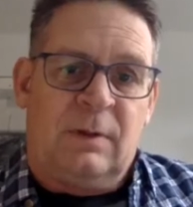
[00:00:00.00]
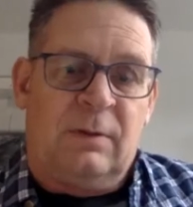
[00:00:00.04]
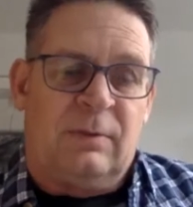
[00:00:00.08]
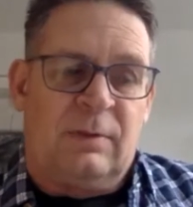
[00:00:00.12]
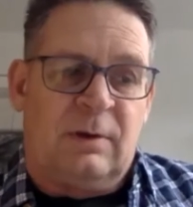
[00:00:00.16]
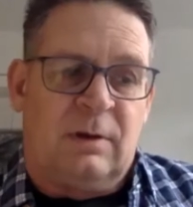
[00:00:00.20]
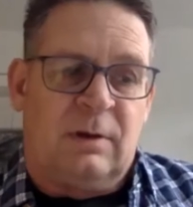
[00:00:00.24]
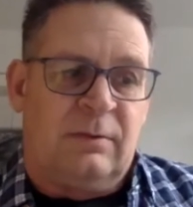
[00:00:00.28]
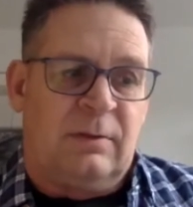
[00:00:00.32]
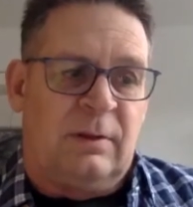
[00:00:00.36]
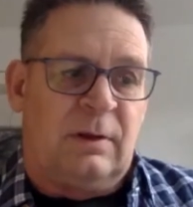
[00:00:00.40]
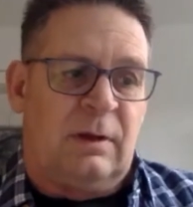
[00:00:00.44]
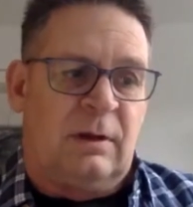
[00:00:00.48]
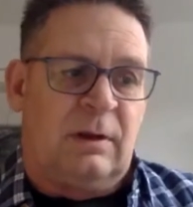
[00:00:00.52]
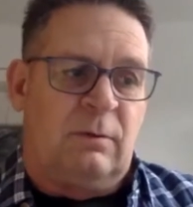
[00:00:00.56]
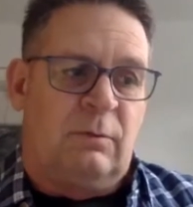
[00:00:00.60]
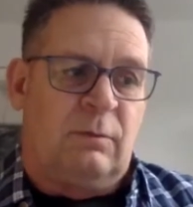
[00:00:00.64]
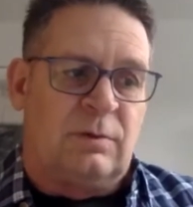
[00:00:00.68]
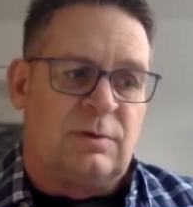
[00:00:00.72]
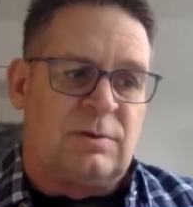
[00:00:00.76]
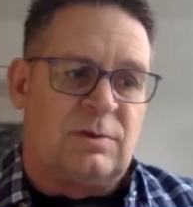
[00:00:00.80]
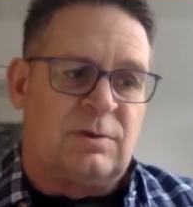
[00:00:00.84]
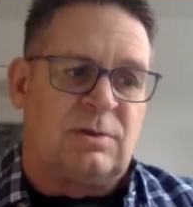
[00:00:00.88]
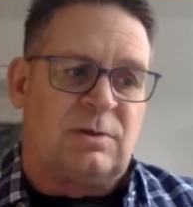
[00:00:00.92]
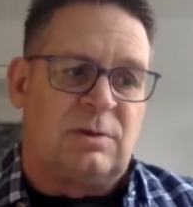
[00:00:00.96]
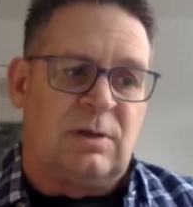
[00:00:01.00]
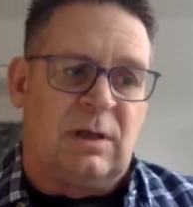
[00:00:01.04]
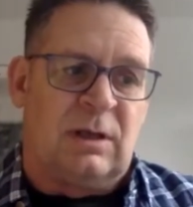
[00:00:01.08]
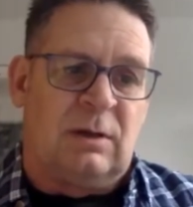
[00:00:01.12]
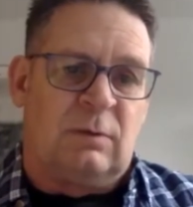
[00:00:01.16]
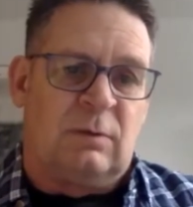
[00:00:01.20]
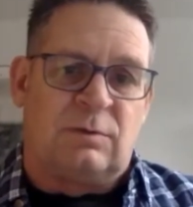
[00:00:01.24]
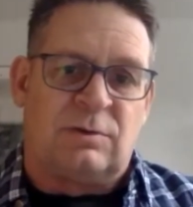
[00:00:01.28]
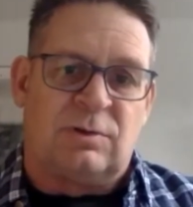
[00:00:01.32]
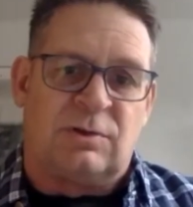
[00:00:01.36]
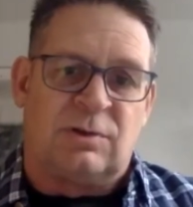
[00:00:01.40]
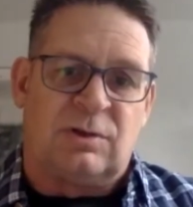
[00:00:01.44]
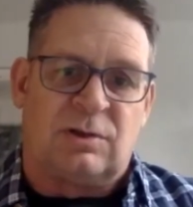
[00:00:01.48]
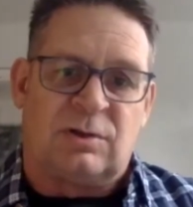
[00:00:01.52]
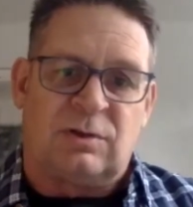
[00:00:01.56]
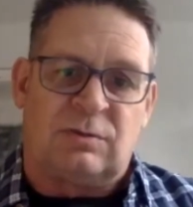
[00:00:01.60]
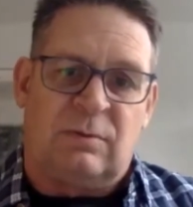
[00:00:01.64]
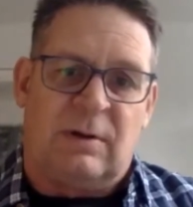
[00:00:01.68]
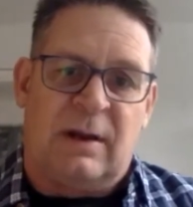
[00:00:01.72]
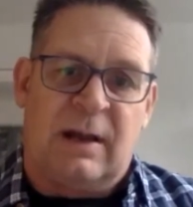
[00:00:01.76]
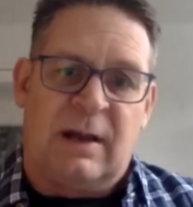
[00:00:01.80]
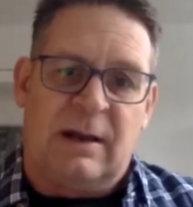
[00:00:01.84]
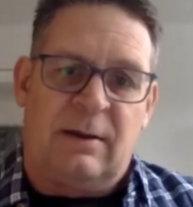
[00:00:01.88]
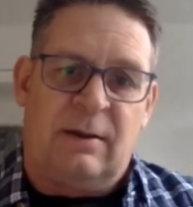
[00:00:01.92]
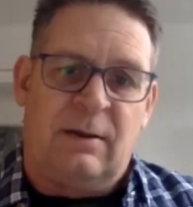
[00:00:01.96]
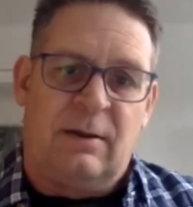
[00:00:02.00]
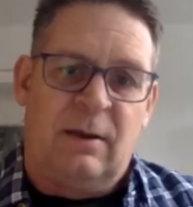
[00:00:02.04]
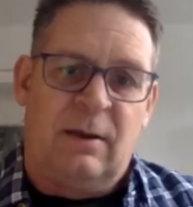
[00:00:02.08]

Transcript: It was just right.